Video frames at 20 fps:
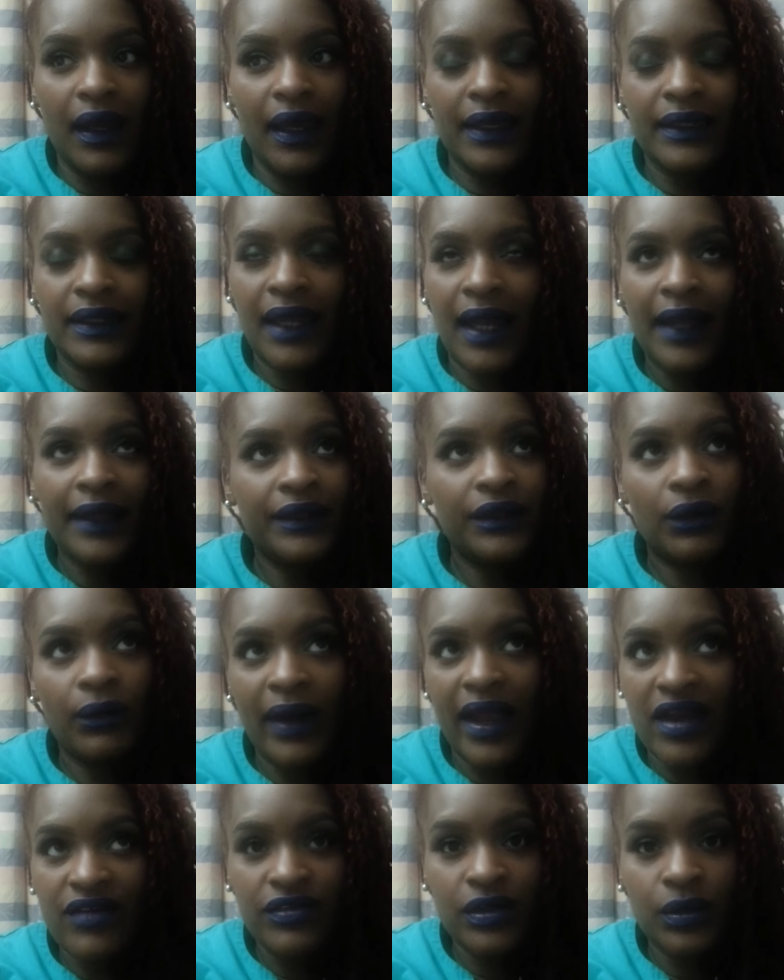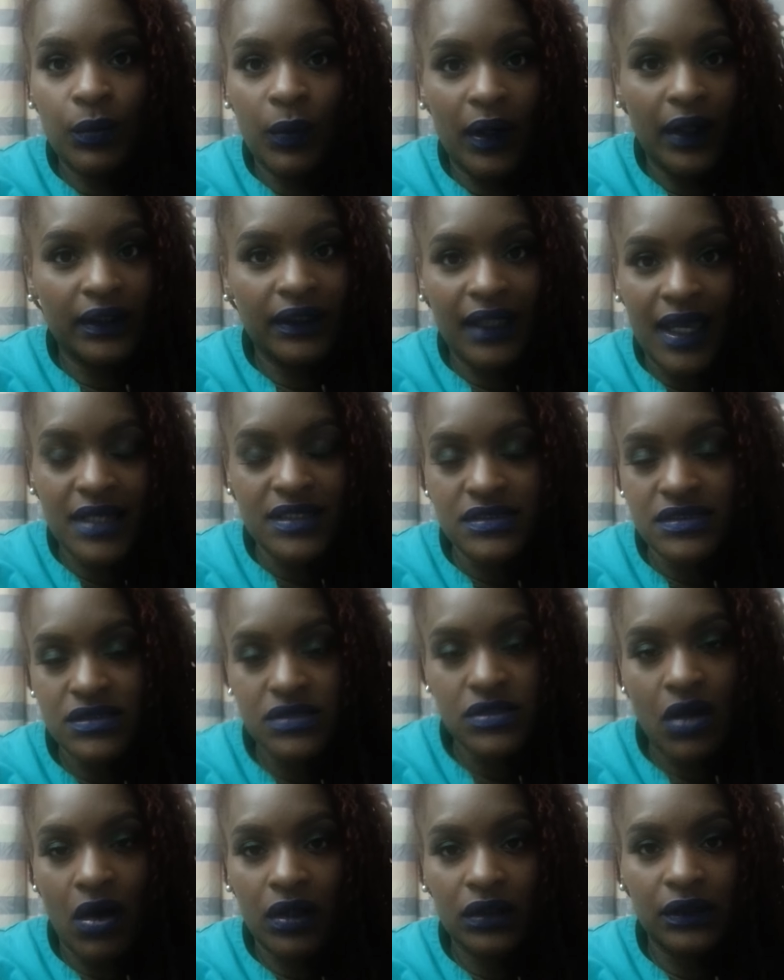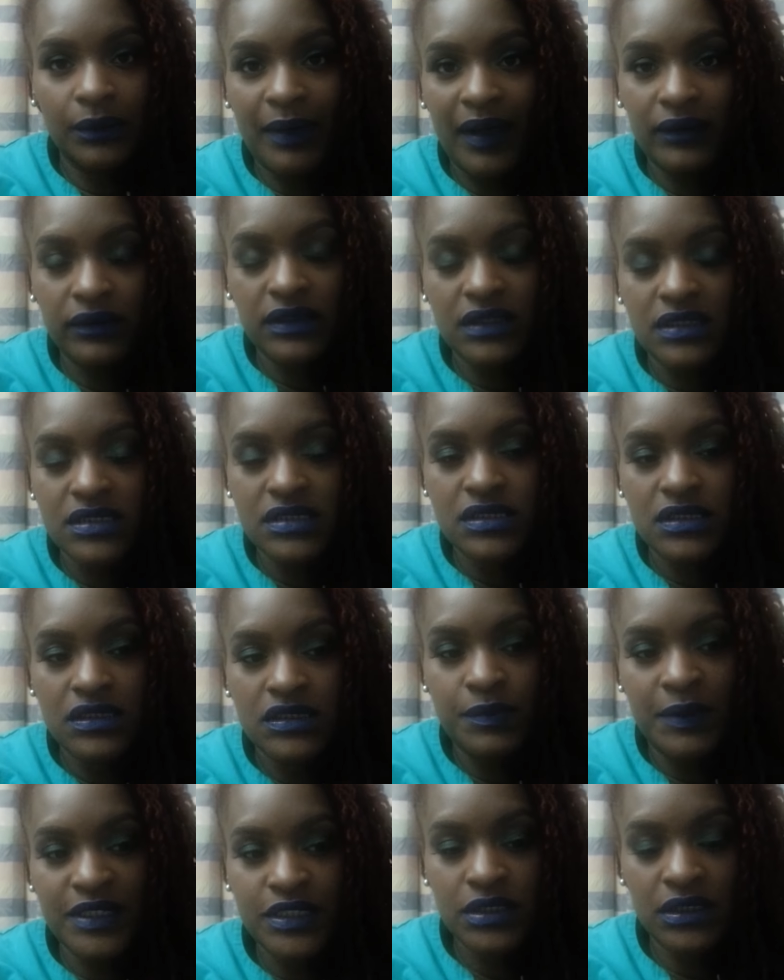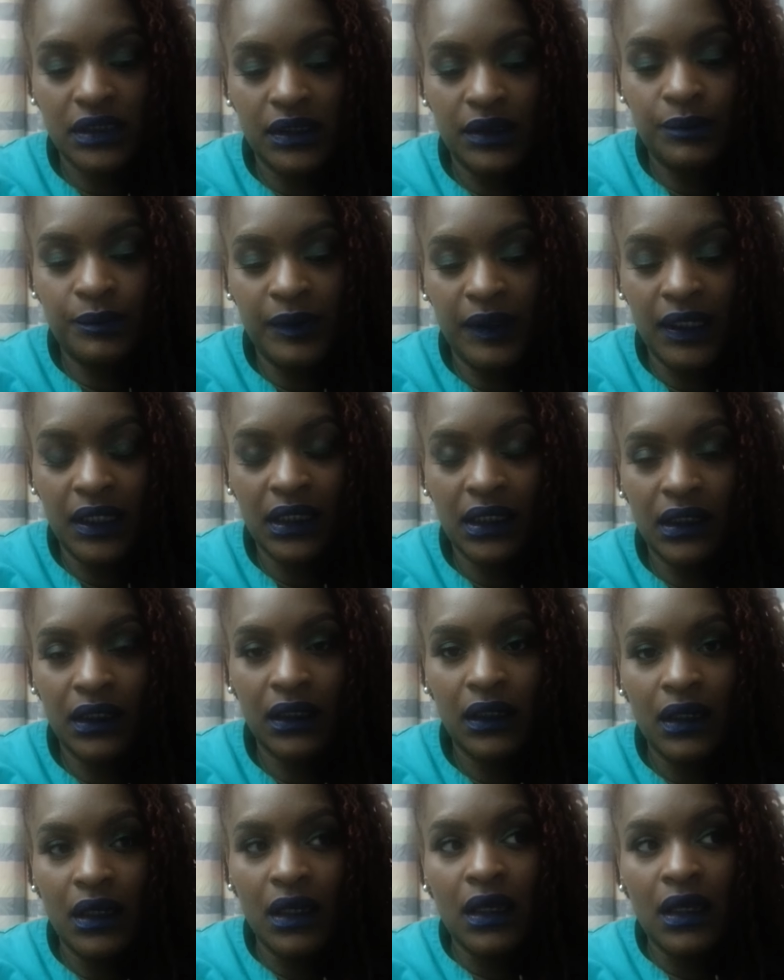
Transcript: and I know everyone has talked about this, especially being